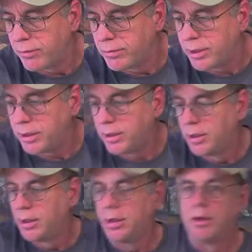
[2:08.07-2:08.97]
for me,
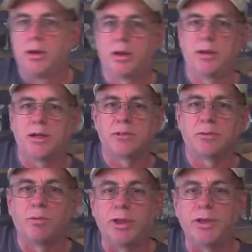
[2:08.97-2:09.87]
and
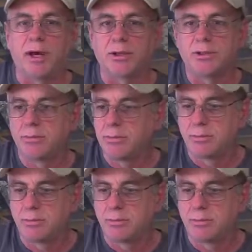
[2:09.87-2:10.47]
that's Windex.